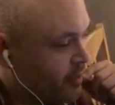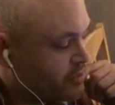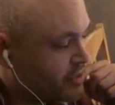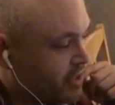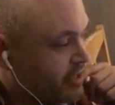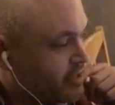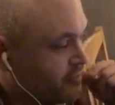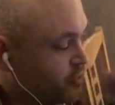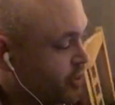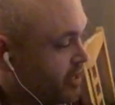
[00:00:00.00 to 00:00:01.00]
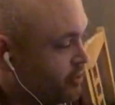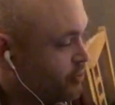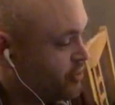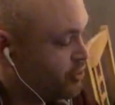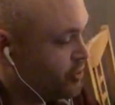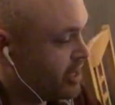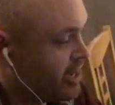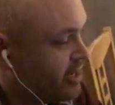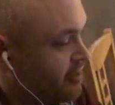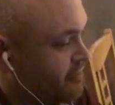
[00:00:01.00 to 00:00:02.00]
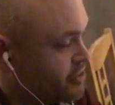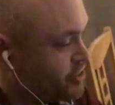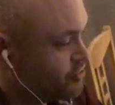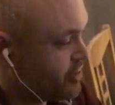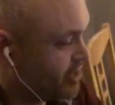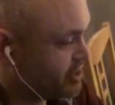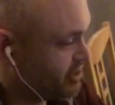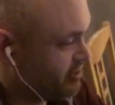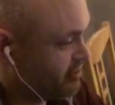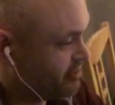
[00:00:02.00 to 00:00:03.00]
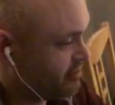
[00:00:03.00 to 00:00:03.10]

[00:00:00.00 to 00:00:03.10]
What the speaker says: and it was a case of, you can either stretch it